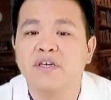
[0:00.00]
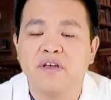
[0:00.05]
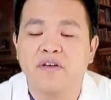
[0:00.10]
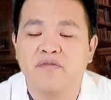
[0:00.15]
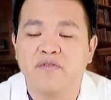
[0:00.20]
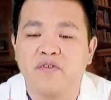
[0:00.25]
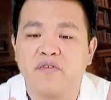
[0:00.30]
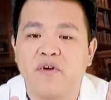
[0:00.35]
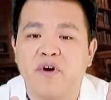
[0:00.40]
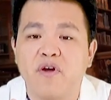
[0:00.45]

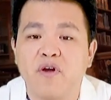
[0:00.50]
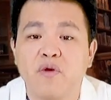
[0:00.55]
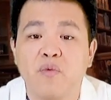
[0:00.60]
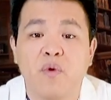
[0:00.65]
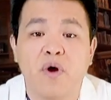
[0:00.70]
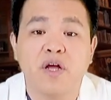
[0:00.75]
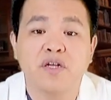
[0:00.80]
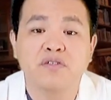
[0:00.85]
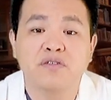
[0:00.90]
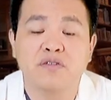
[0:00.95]
If you've already
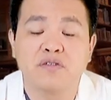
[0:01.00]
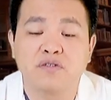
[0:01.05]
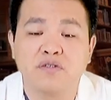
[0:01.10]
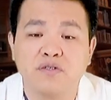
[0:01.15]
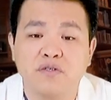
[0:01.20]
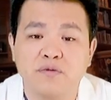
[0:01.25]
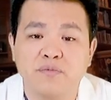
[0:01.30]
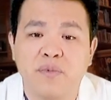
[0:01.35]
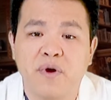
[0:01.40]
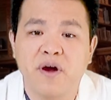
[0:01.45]
watched the
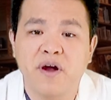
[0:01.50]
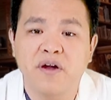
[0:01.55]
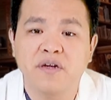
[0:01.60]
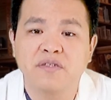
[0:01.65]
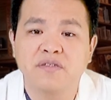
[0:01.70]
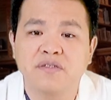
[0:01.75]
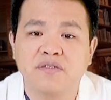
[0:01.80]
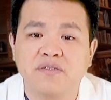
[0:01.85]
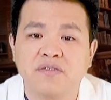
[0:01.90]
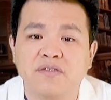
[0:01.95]
two
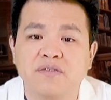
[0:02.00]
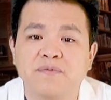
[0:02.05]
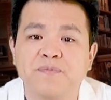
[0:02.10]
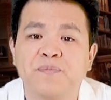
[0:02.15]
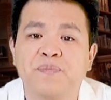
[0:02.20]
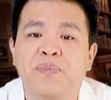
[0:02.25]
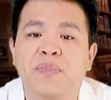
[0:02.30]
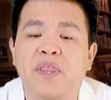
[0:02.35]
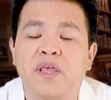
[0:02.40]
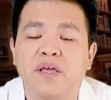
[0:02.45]
parts
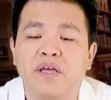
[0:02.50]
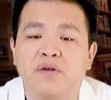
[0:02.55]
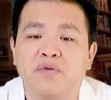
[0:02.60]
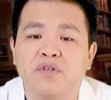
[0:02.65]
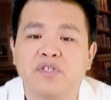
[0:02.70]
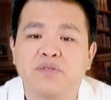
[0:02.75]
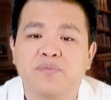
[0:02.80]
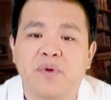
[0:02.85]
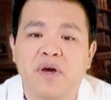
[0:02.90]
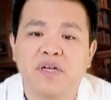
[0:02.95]
in
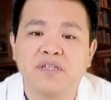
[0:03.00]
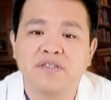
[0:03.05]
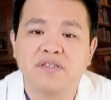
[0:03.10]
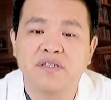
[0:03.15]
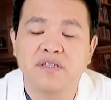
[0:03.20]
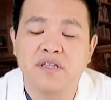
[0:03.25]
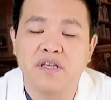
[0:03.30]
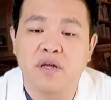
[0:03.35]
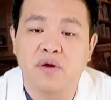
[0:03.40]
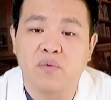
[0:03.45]
response
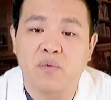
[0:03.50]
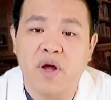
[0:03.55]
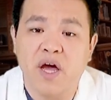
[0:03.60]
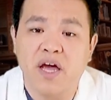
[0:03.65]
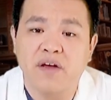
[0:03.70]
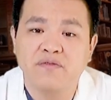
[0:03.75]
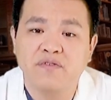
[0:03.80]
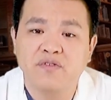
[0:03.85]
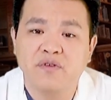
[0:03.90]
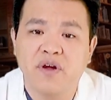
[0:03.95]
to the
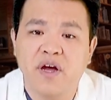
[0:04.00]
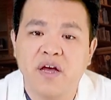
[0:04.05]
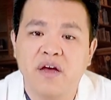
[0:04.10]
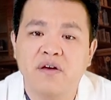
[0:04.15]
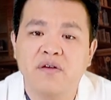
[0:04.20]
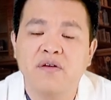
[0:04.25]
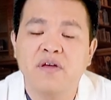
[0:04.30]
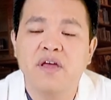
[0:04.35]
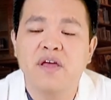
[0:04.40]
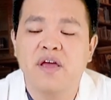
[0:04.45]
ARRIVE
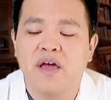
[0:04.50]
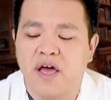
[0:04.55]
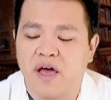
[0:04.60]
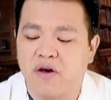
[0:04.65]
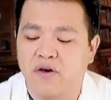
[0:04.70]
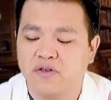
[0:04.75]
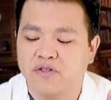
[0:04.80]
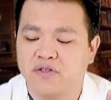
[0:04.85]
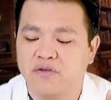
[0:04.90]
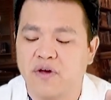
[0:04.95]
trial, I
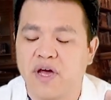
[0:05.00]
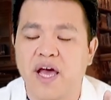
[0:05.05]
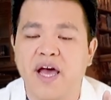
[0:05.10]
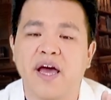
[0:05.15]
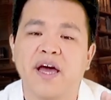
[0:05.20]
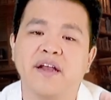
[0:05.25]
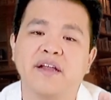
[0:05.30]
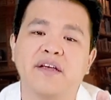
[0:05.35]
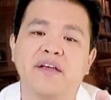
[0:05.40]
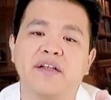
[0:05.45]
also
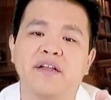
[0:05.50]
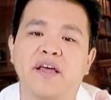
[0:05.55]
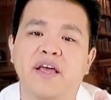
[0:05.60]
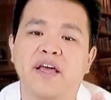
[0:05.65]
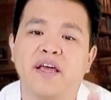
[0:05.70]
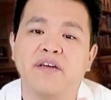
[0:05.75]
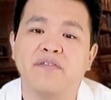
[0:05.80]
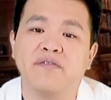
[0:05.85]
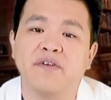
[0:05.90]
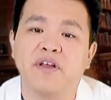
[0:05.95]
added
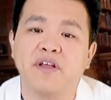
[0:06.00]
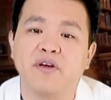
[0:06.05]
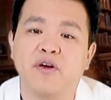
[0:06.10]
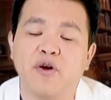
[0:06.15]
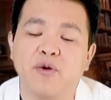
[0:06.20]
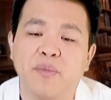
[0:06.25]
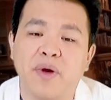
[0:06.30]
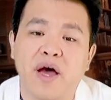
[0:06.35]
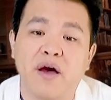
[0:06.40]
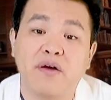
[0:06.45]
a
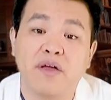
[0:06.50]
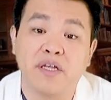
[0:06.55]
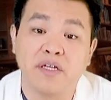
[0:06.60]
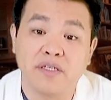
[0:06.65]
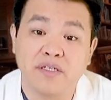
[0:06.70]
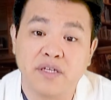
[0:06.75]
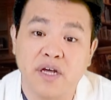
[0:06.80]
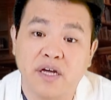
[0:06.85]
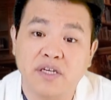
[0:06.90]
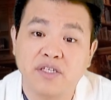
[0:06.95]
video about
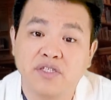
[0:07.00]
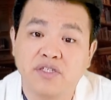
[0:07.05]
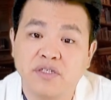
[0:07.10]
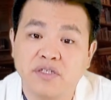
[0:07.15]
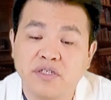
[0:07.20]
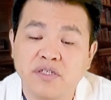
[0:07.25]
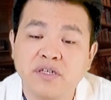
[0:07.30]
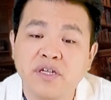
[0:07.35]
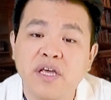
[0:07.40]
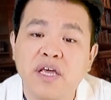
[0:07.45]

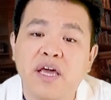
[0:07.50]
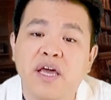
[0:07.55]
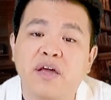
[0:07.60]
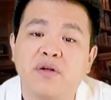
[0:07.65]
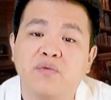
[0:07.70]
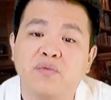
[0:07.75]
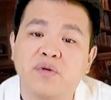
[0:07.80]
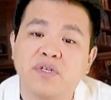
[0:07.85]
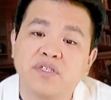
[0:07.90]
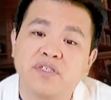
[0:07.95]
induction
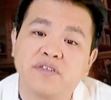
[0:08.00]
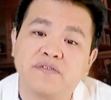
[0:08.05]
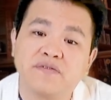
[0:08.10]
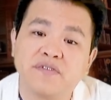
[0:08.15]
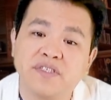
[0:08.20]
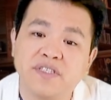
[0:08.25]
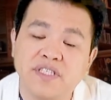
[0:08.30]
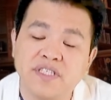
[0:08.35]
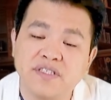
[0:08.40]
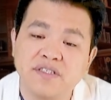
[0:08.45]
and risk of
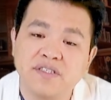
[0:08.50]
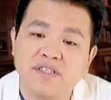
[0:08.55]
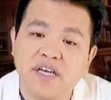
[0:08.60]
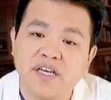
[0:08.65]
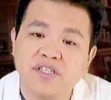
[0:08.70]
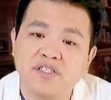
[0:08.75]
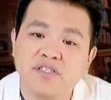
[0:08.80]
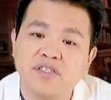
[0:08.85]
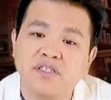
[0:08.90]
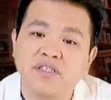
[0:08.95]

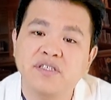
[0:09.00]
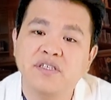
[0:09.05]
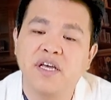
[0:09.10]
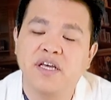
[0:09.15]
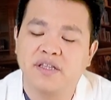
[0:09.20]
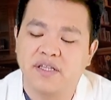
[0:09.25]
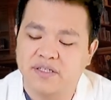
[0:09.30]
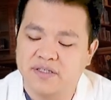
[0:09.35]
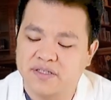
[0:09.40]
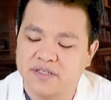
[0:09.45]
C-section
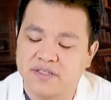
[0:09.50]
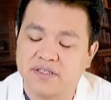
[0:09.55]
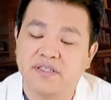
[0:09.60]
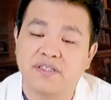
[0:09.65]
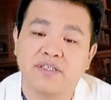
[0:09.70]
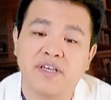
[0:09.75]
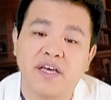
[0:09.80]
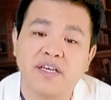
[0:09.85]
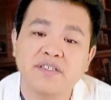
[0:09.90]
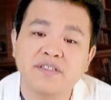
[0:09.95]
and the
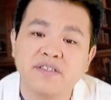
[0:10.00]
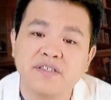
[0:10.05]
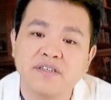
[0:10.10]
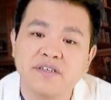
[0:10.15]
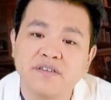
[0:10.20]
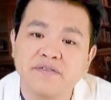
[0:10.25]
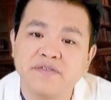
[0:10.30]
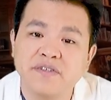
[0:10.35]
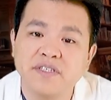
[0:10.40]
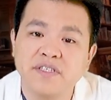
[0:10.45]
success
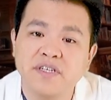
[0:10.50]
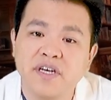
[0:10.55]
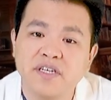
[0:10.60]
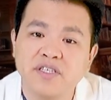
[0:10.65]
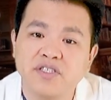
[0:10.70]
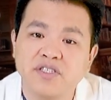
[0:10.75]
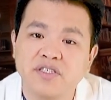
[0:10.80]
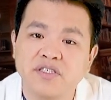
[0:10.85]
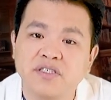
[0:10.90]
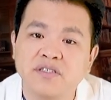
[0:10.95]
of
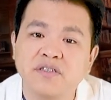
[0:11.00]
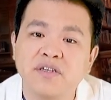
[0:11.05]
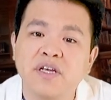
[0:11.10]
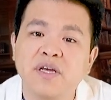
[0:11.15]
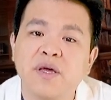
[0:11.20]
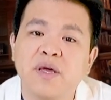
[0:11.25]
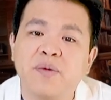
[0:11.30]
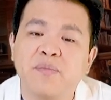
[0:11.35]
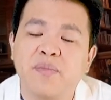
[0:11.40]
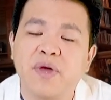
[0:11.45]
induction,
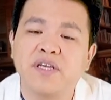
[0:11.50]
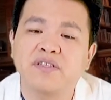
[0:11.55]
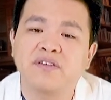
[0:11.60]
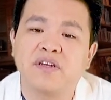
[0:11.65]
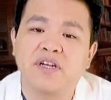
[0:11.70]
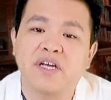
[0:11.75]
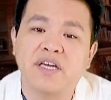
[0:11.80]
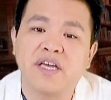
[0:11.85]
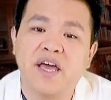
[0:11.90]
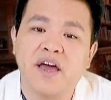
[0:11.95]
based
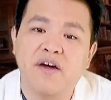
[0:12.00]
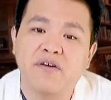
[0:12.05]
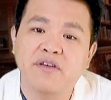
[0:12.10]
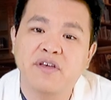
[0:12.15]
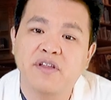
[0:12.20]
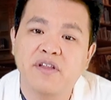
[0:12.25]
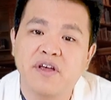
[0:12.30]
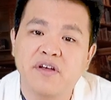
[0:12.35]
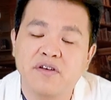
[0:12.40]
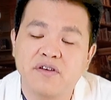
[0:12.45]
on a
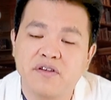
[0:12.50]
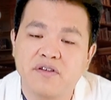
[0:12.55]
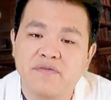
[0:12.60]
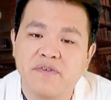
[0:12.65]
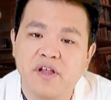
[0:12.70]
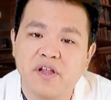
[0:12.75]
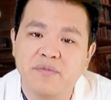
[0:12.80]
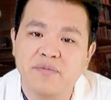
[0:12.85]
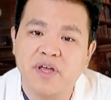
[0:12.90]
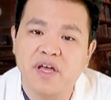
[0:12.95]
calculator
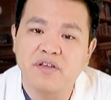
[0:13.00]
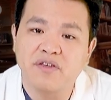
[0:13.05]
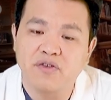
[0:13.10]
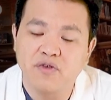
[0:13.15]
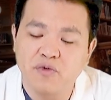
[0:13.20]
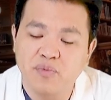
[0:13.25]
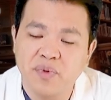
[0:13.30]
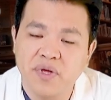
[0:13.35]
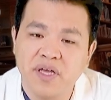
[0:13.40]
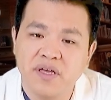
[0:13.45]
developed at
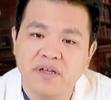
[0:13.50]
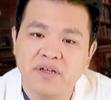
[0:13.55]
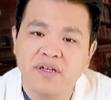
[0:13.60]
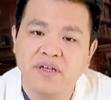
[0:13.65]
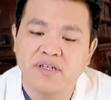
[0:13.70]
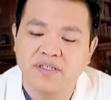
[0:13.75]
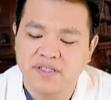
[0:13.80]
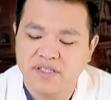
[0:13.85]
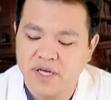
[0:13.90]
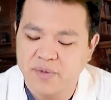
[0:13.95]
UPenn
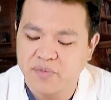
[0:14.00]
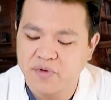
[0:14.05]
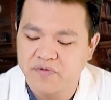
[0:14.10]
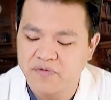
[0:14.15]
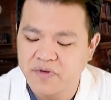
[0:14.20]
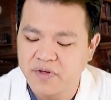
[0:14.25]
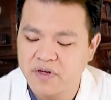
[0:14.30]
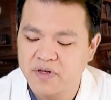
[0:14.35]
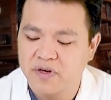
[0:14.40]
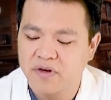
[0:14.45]
in a
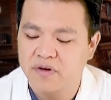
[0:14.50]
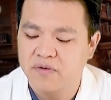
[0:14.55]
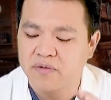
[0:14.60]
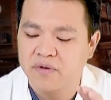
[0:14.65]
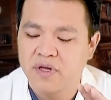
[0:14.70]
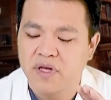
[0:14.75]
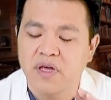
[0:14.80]
separate video.